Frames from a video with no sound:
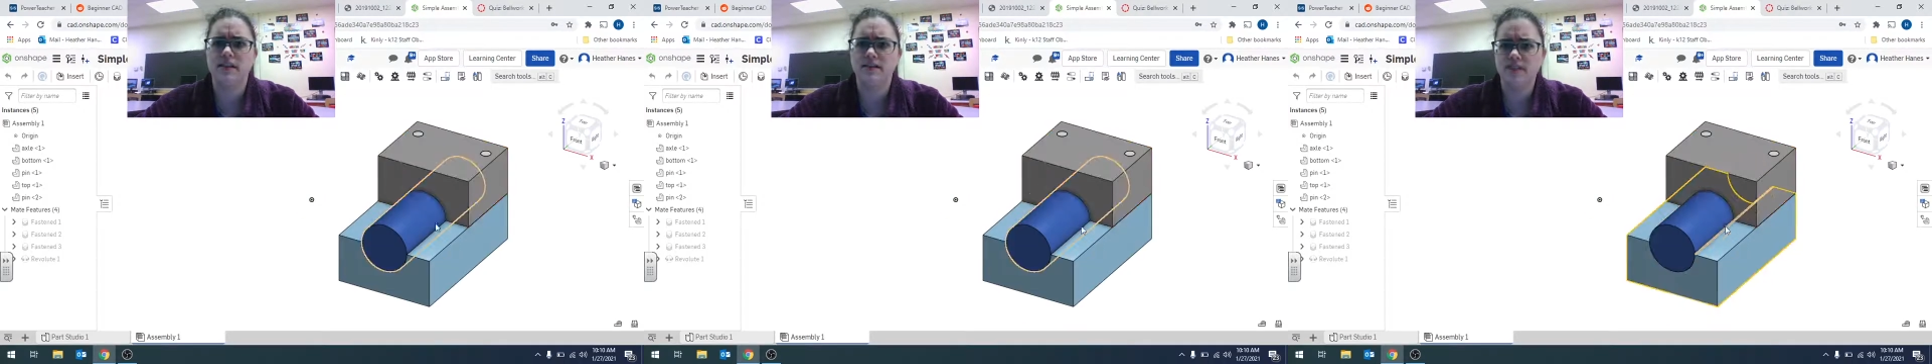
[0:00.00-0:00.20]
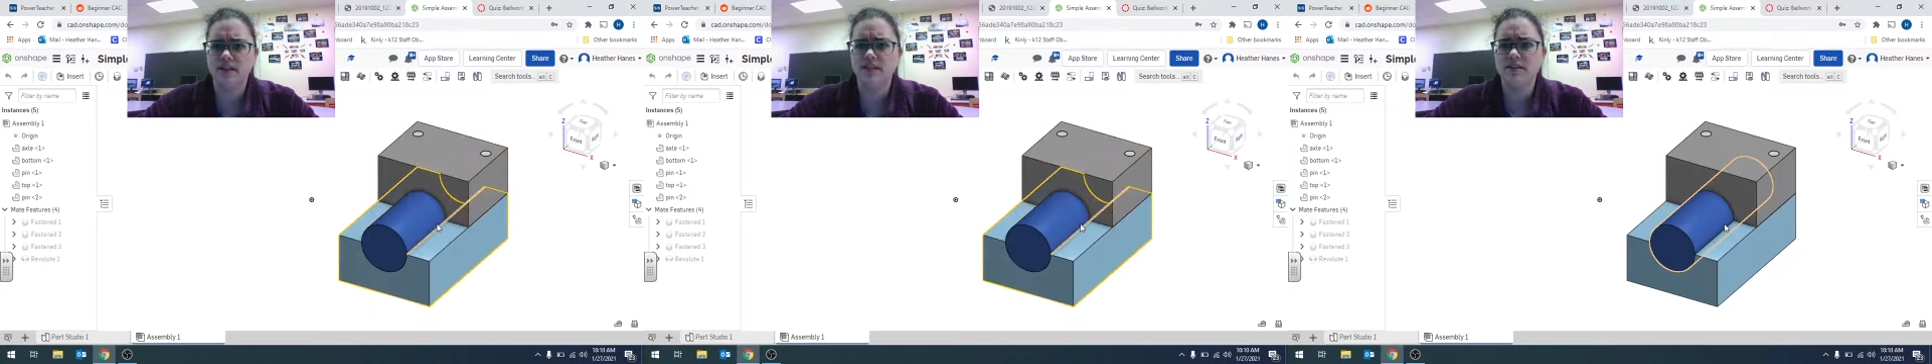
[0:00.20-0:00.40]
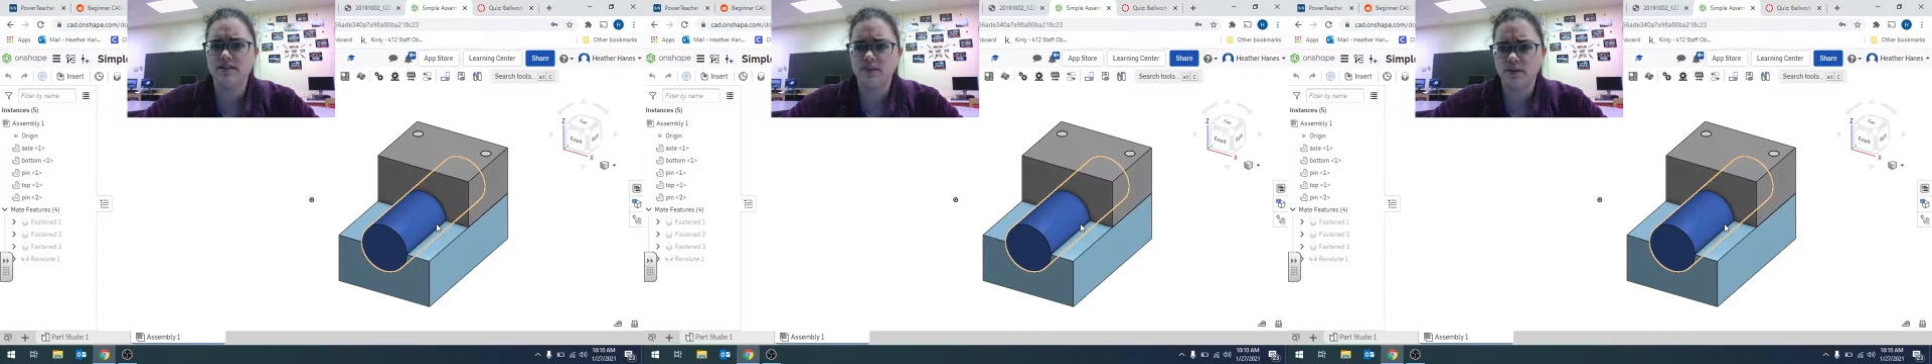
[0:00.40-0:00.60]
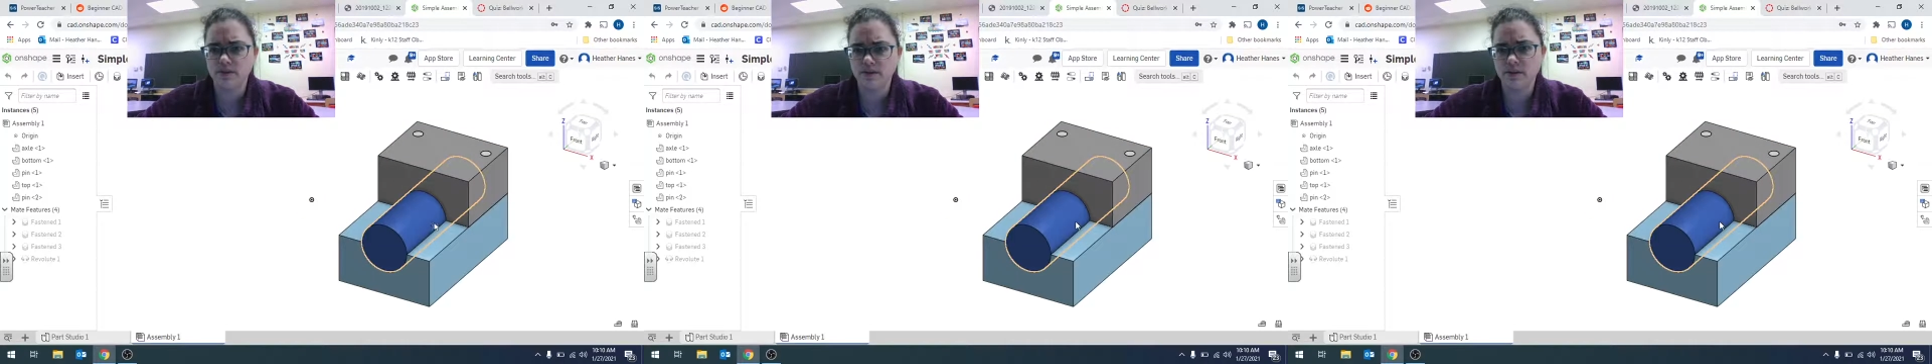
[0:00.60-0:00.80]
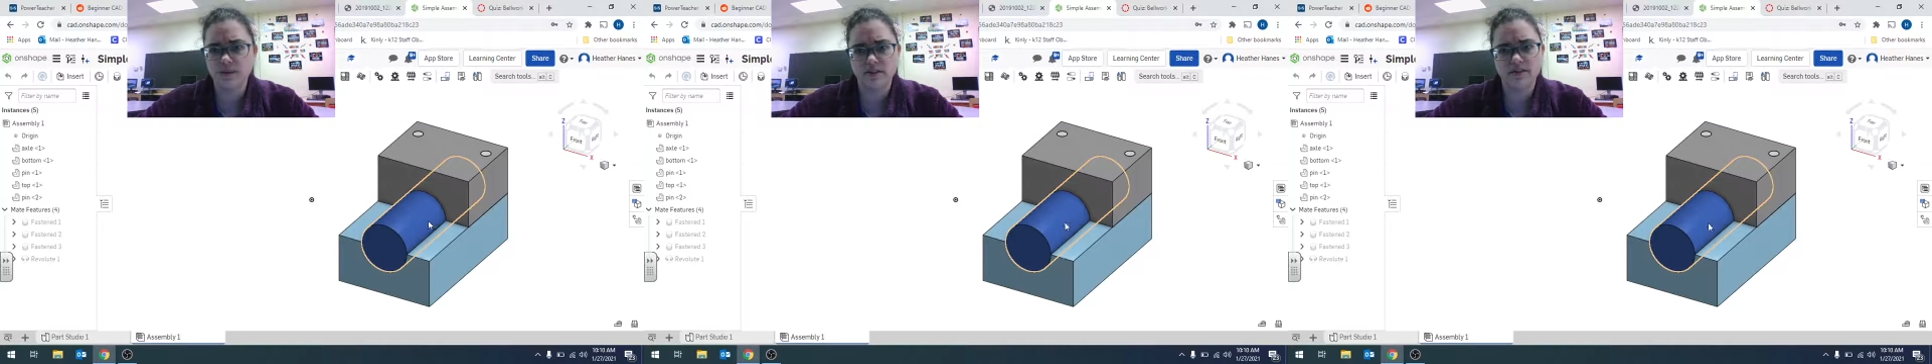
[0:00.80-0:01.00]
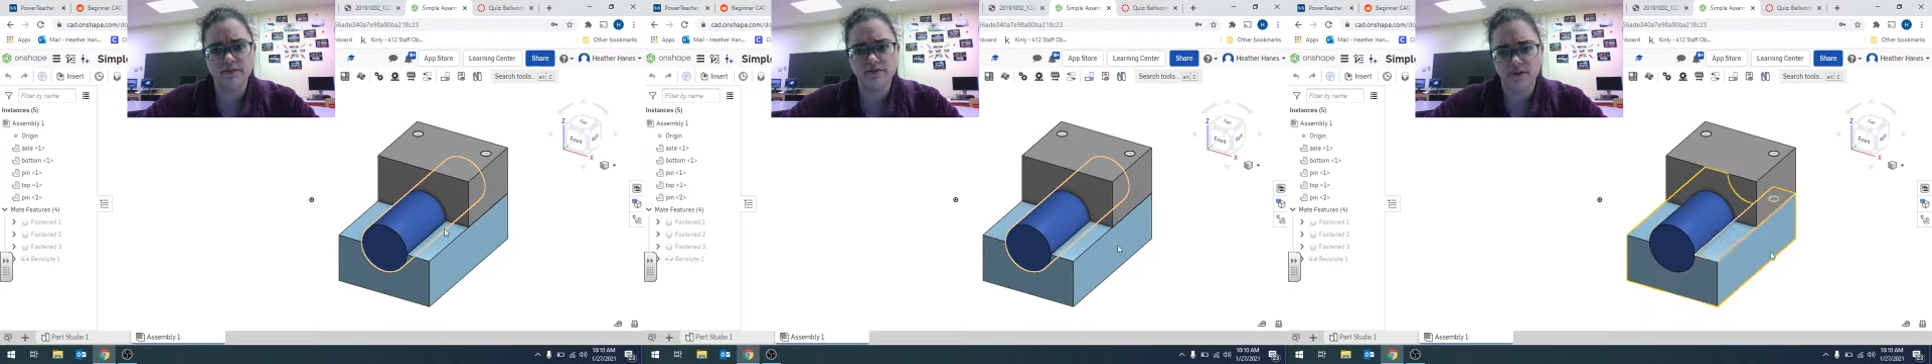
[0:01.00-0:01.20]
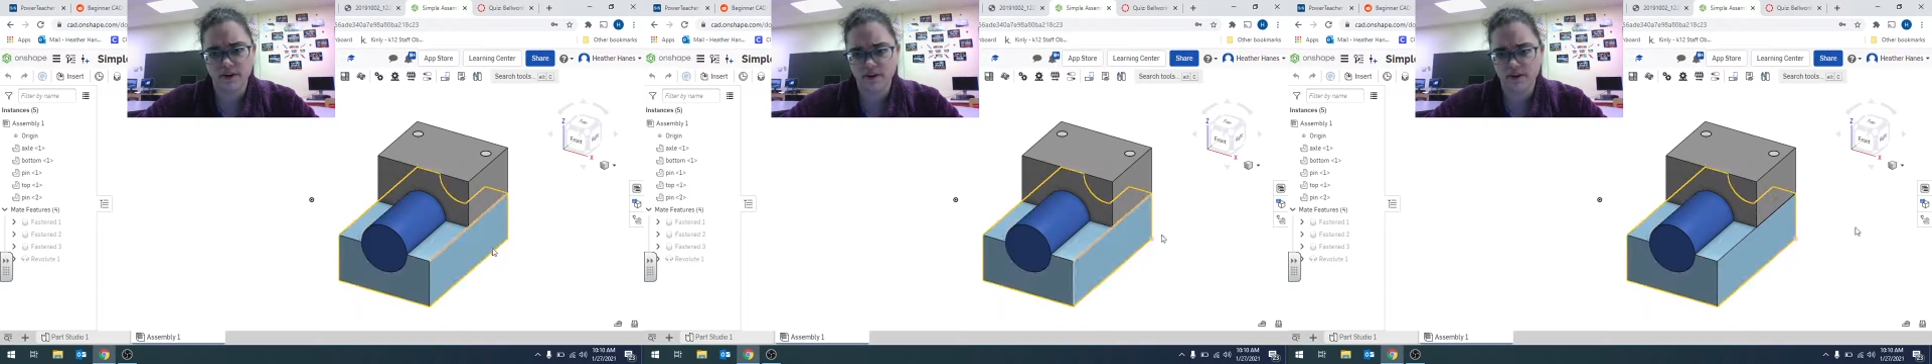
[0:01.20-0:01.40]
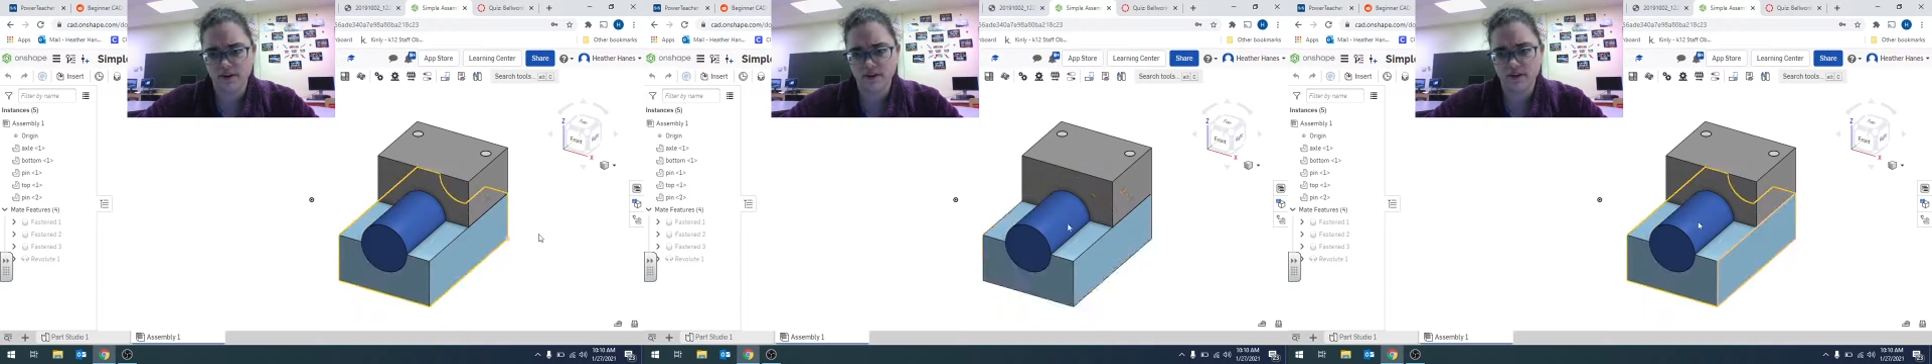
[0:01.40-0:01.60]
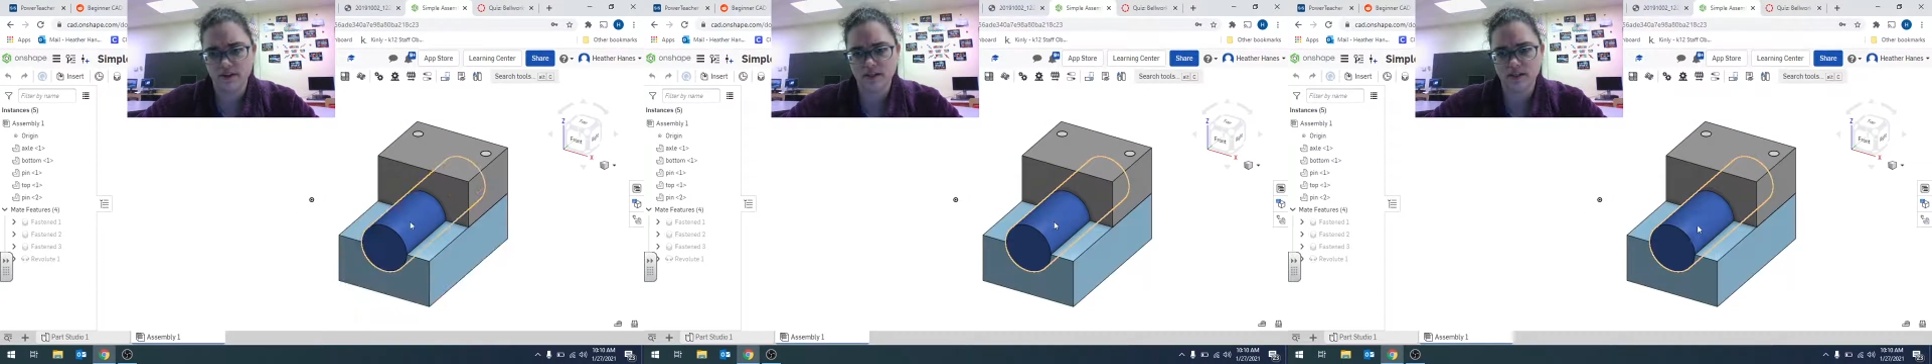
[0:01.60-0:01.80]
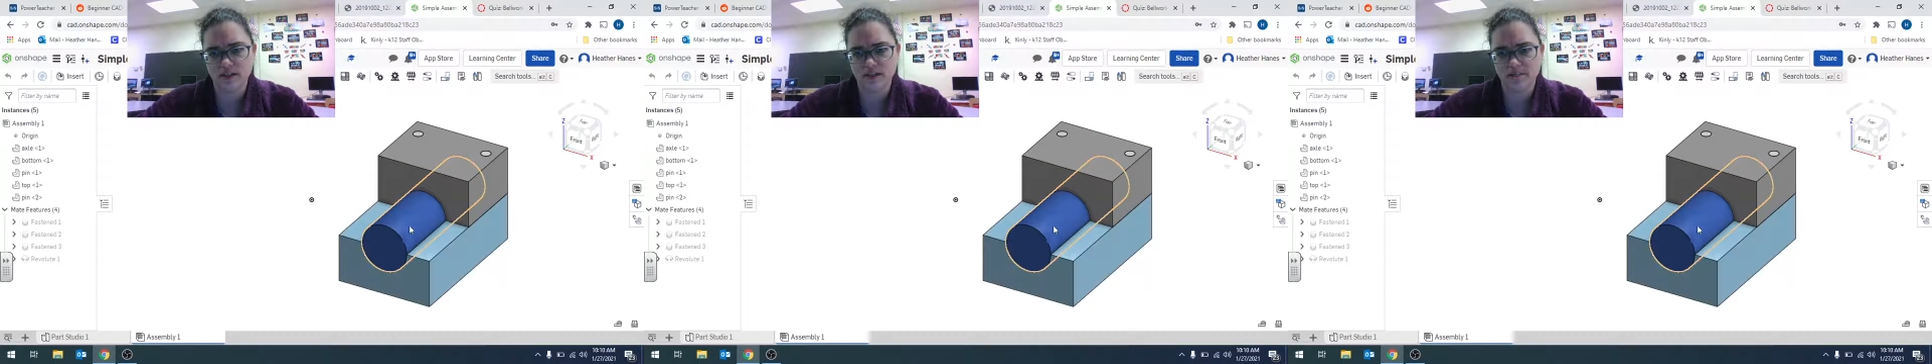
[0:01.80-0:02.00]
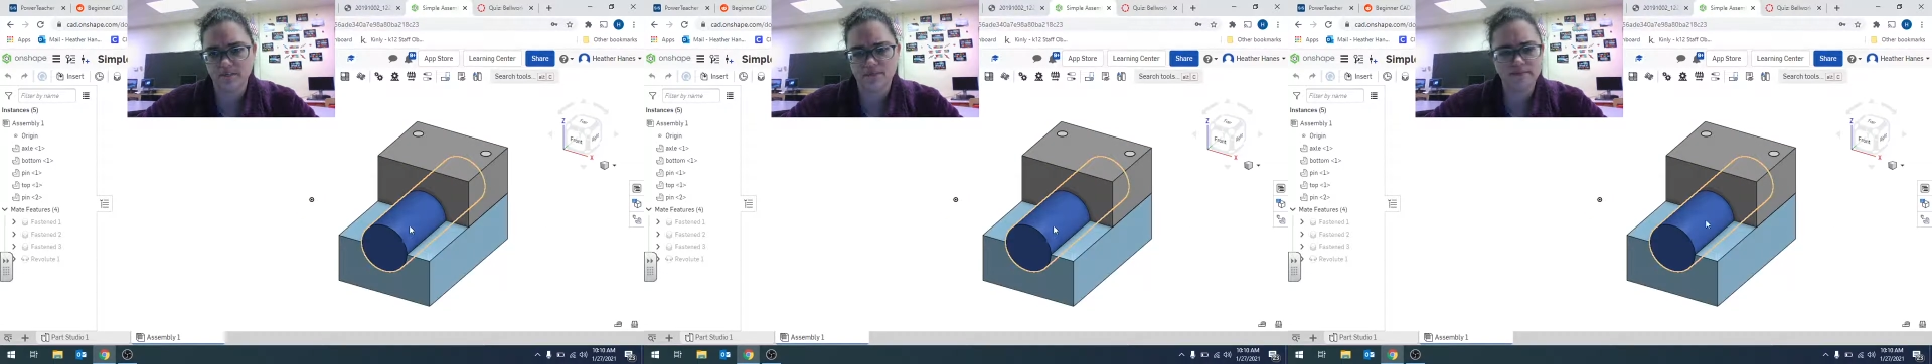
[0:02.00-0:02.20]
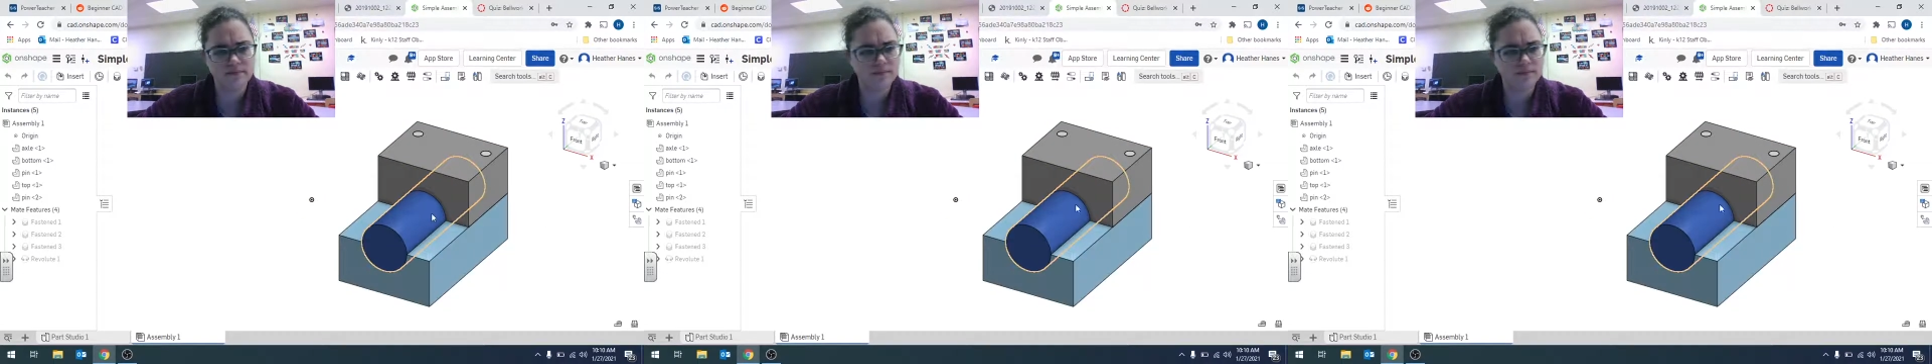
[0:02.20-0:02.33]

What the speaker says: they've done this course so far, and